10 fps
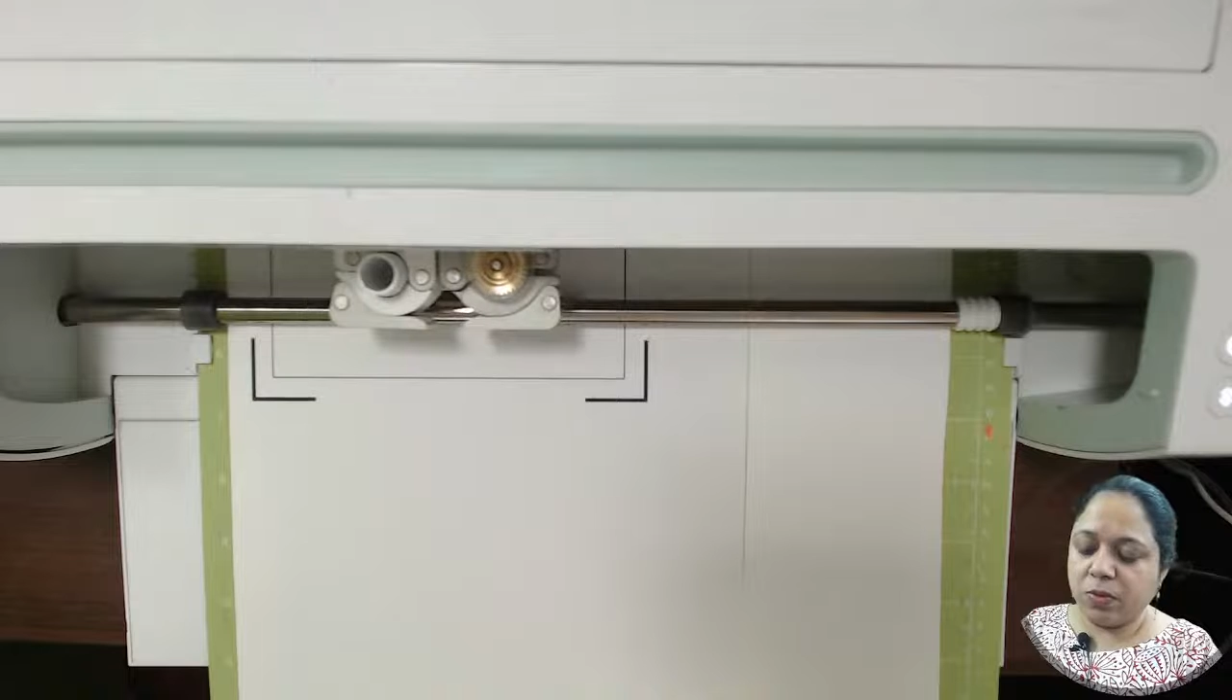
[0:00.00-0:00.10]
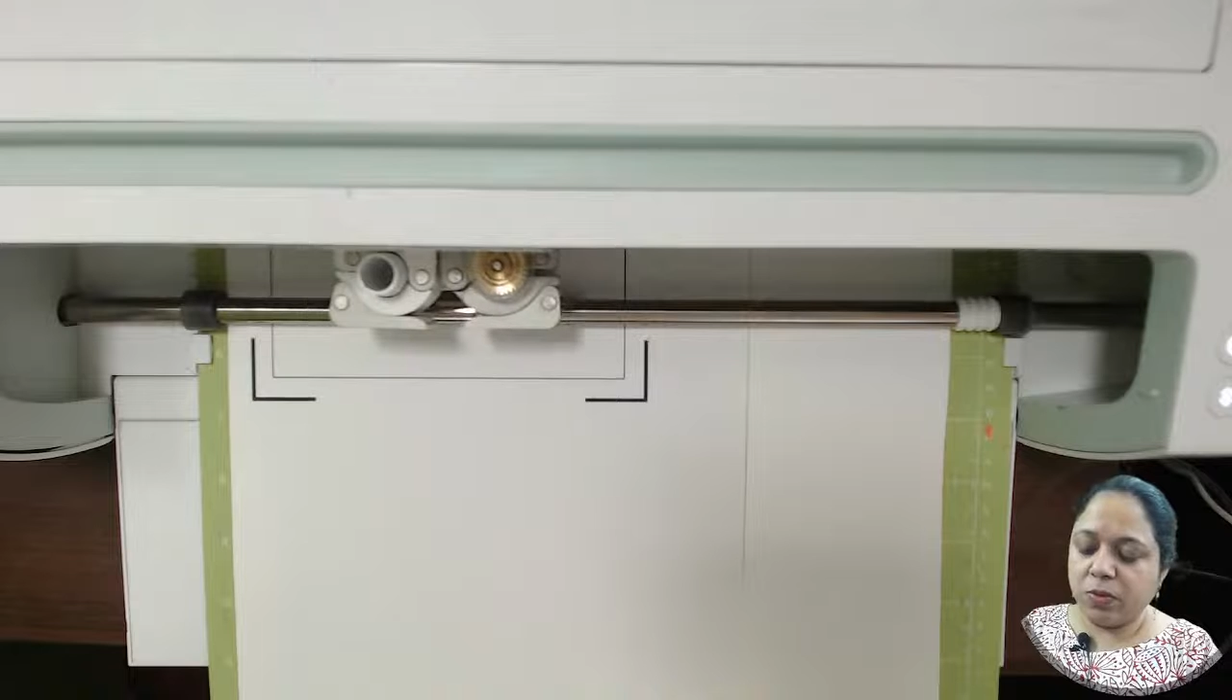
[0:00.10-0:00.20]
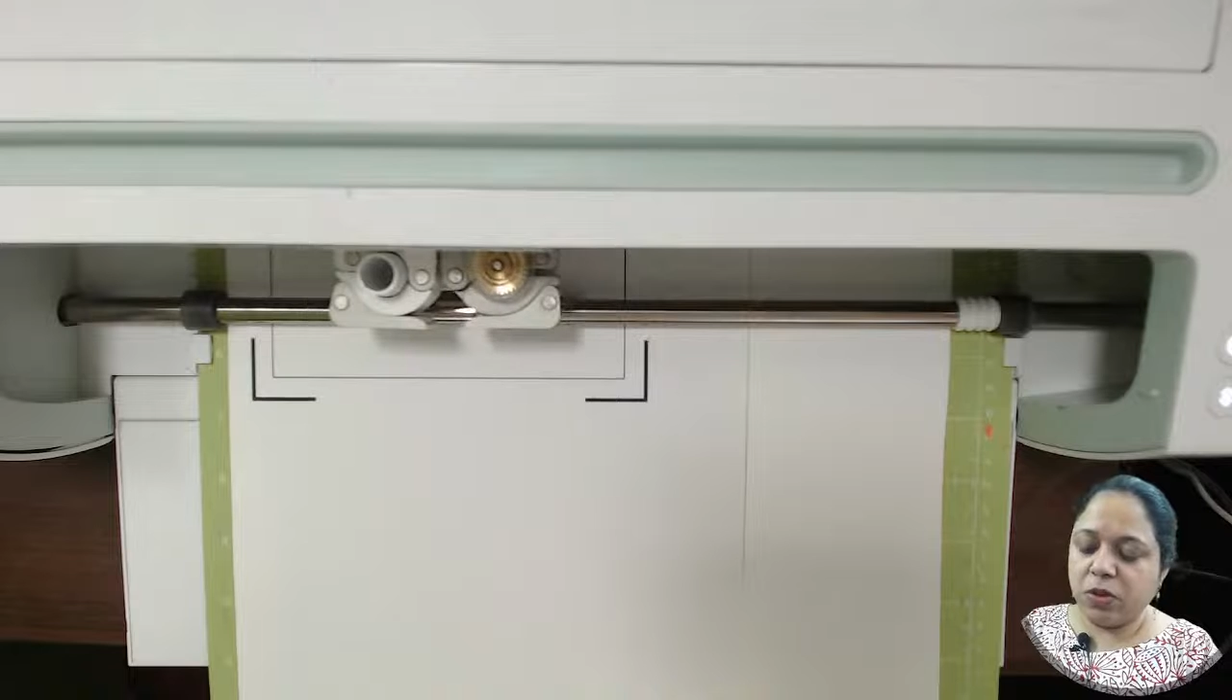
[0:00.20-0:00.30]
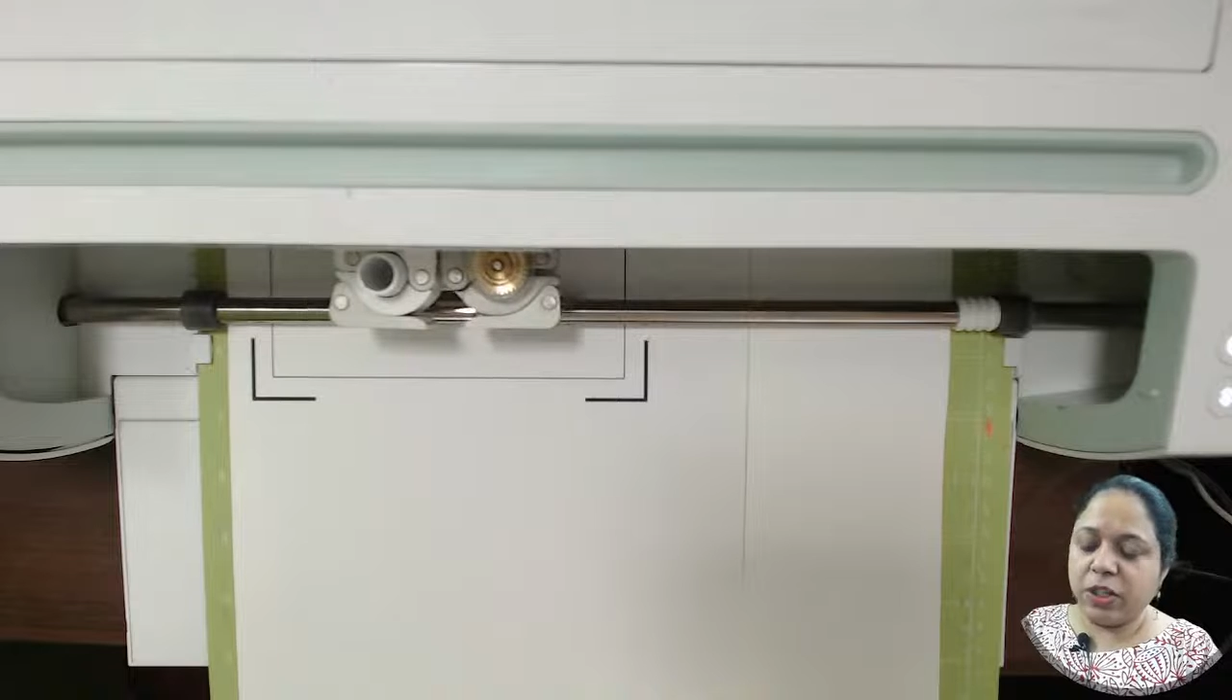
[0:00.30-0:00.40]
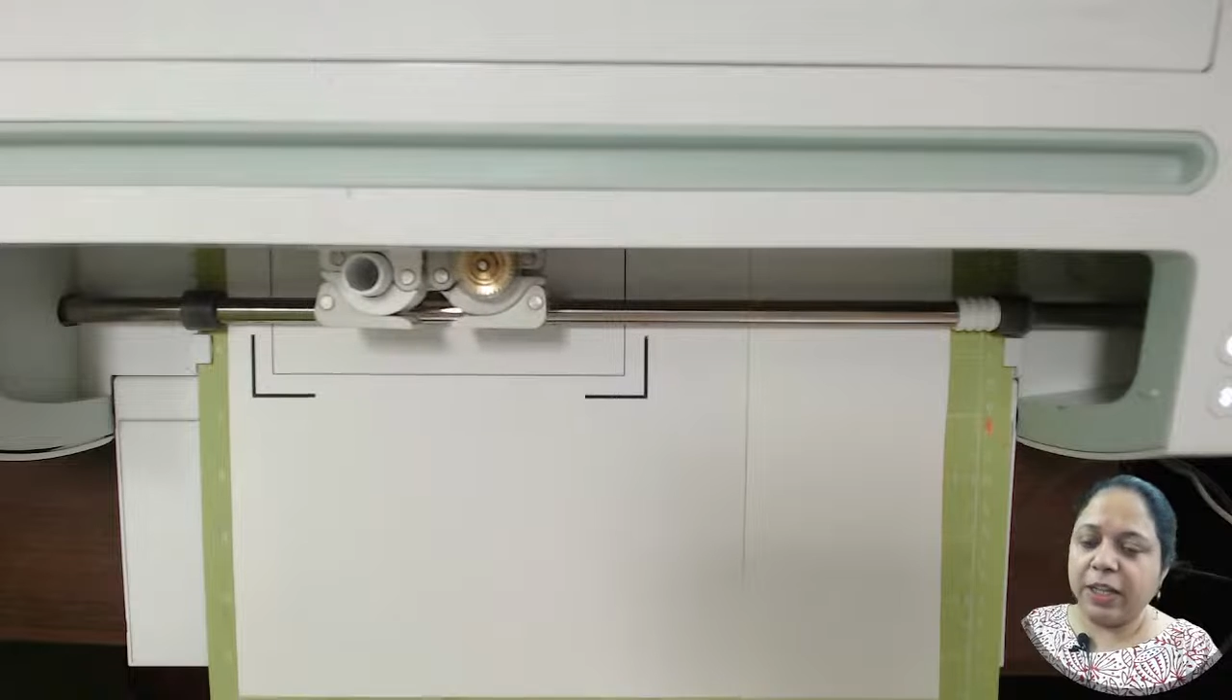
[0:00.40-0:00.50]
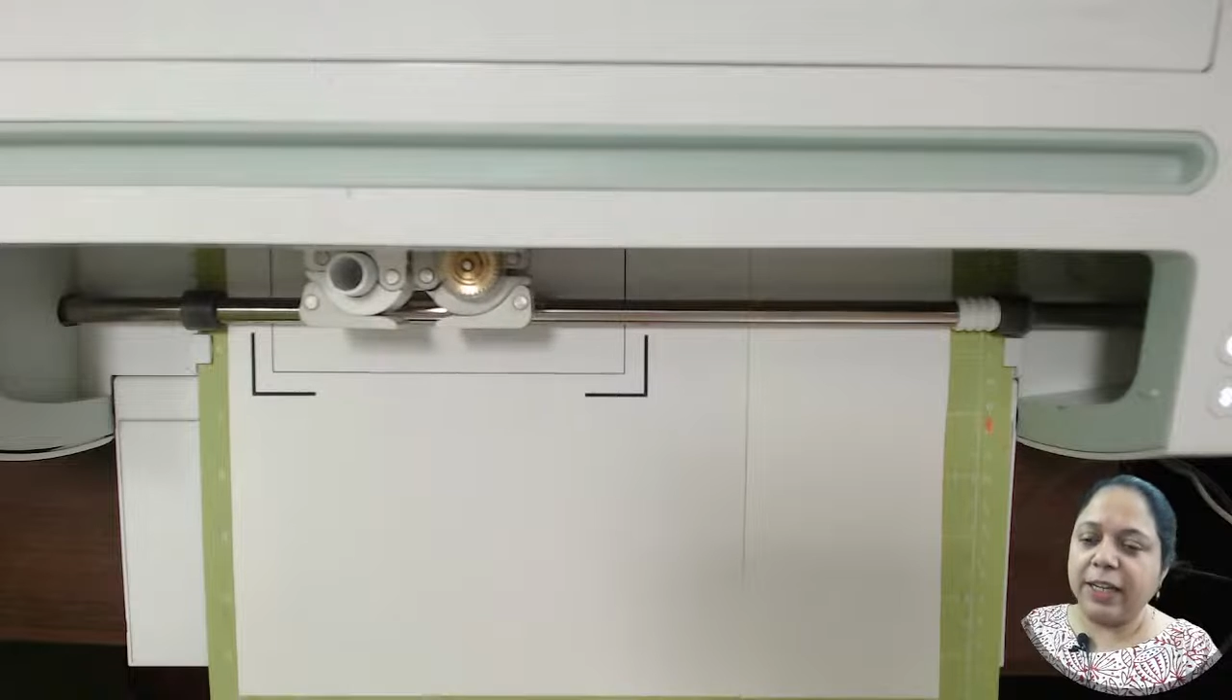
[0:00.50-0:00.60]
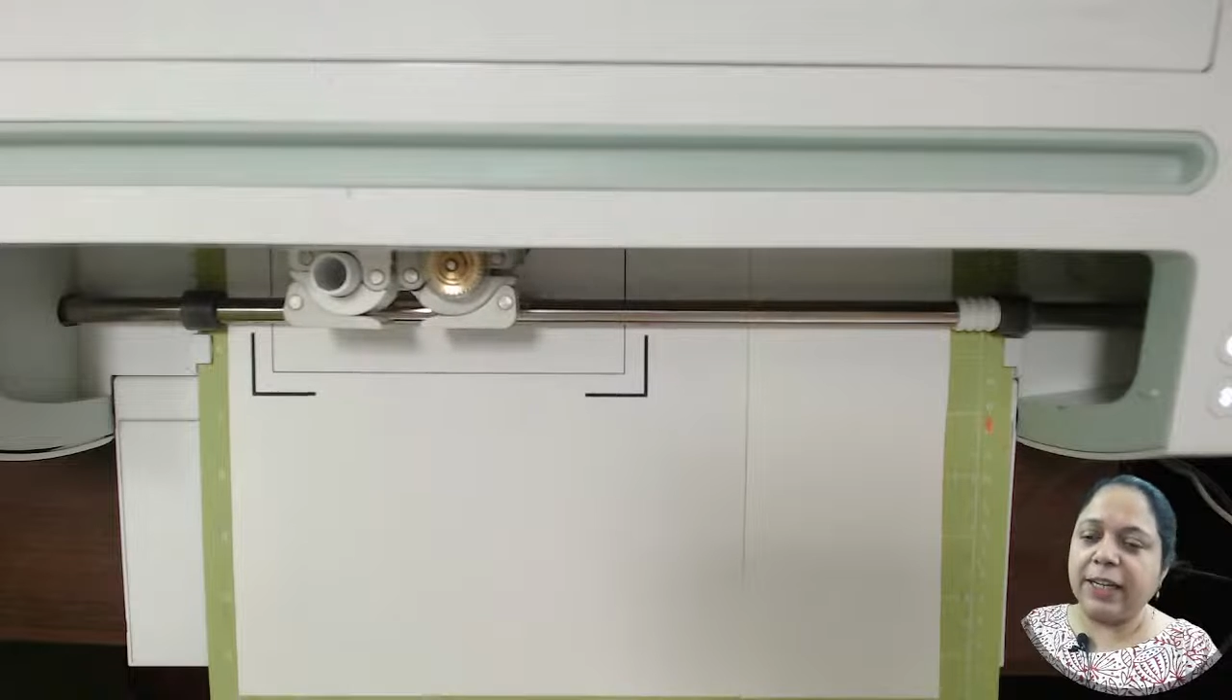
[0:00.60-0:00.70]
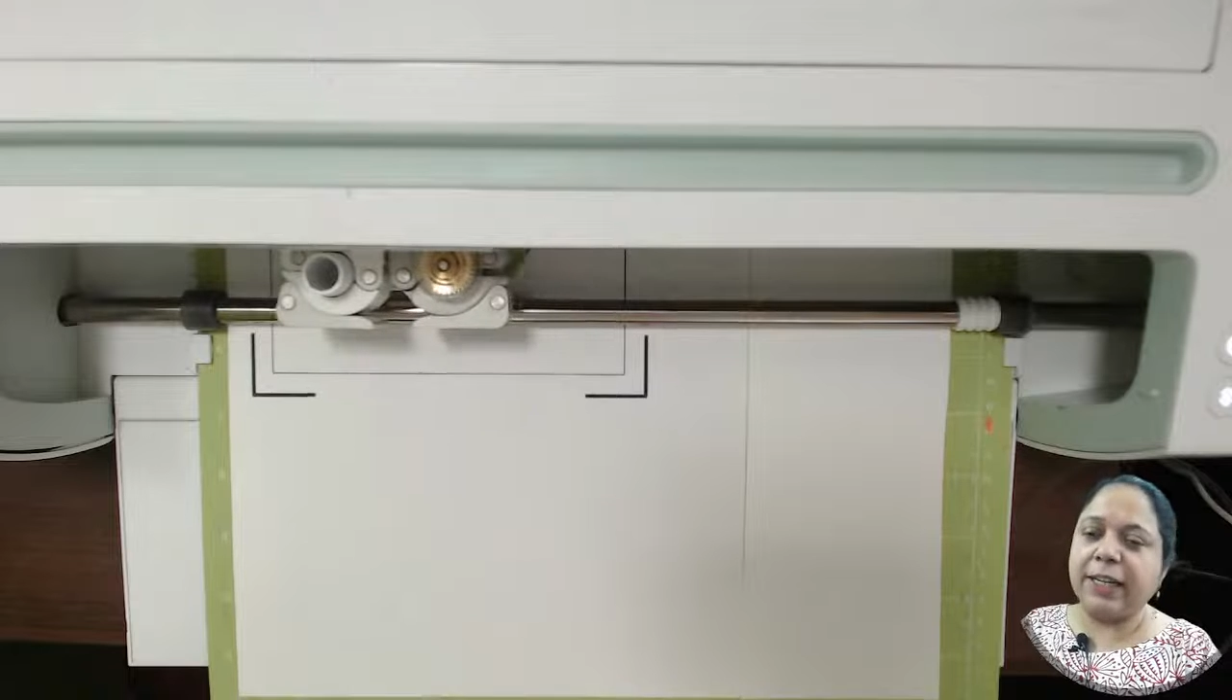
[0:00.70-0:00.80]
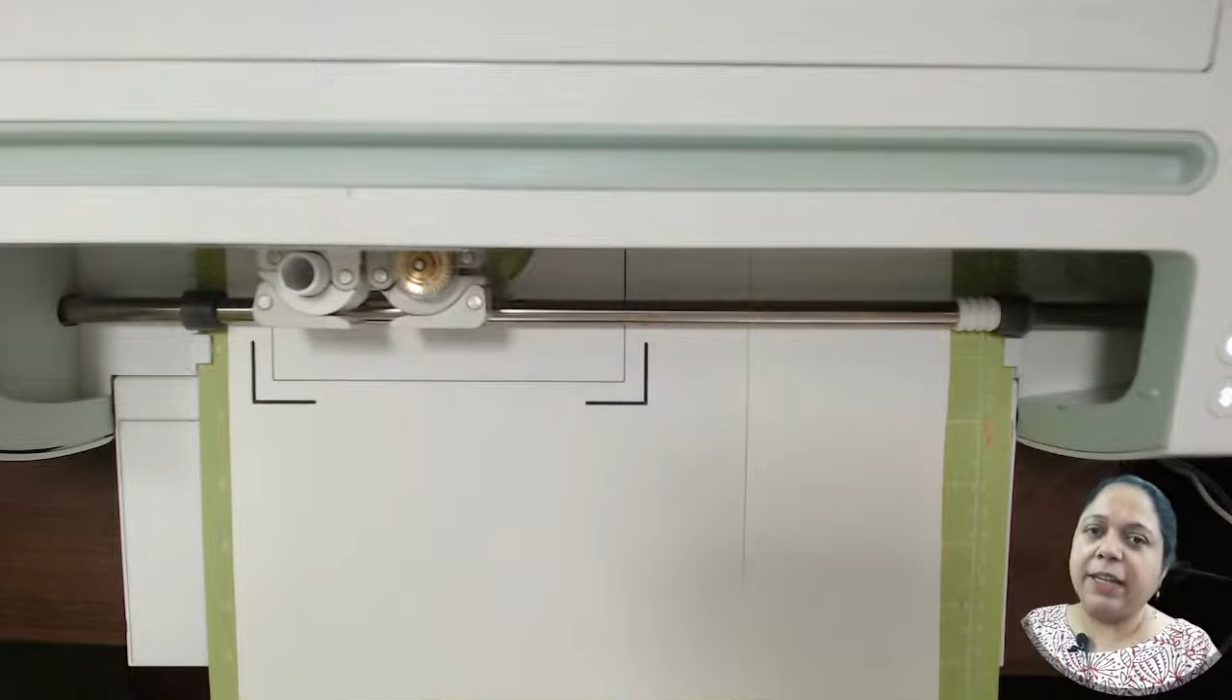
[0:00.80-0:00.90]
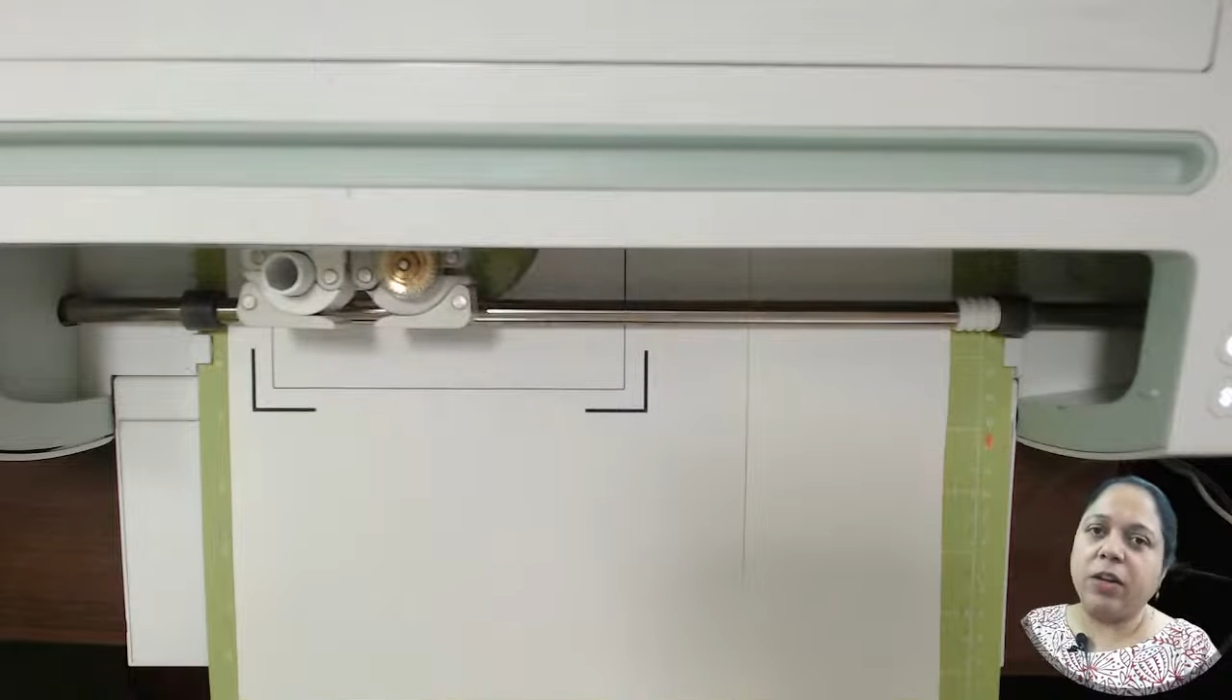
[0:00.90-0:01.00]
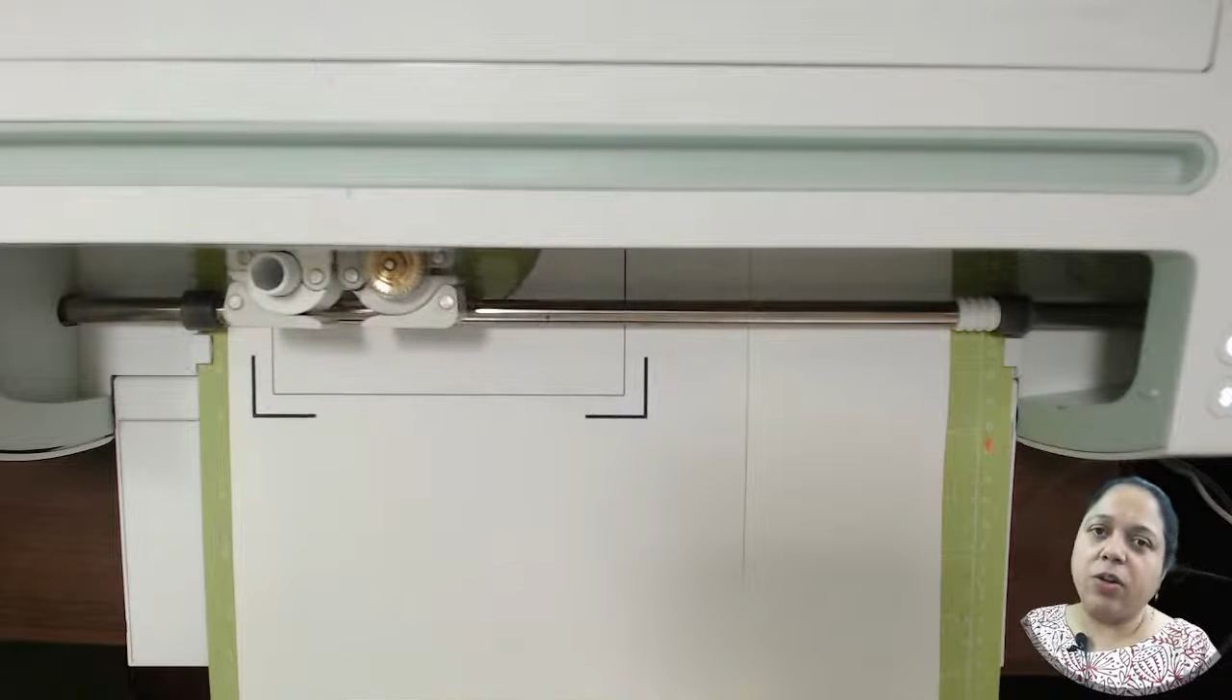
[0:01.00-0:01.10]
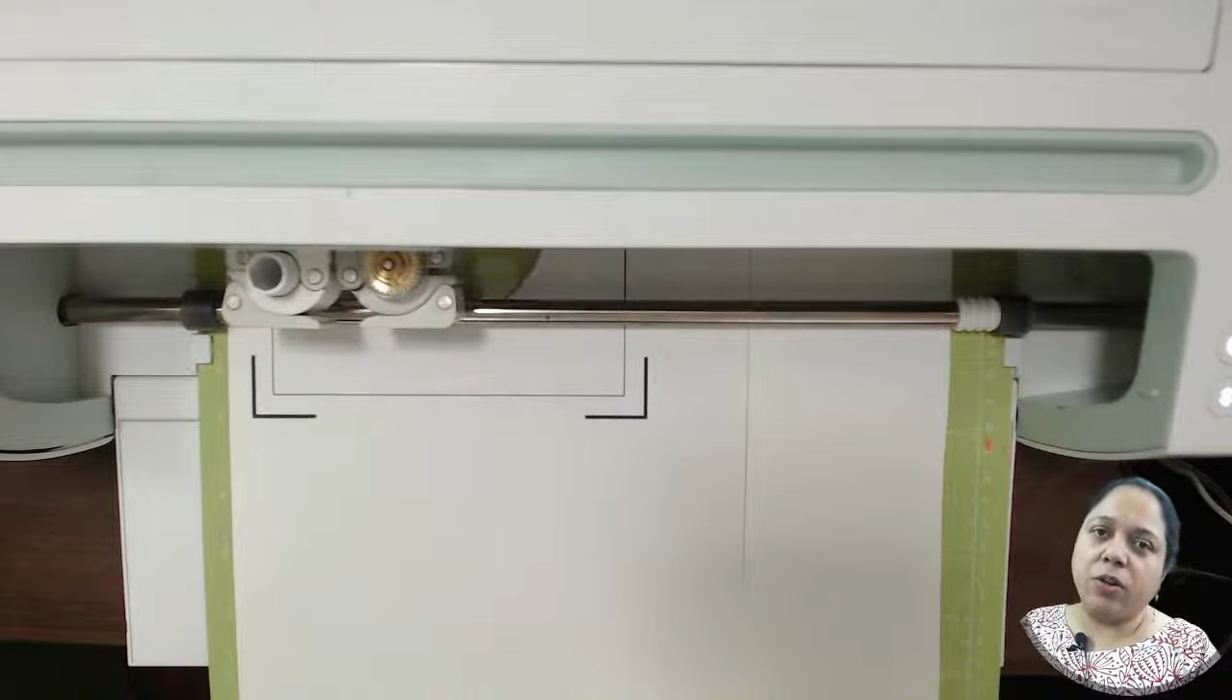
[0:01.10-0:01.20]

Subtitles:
gently take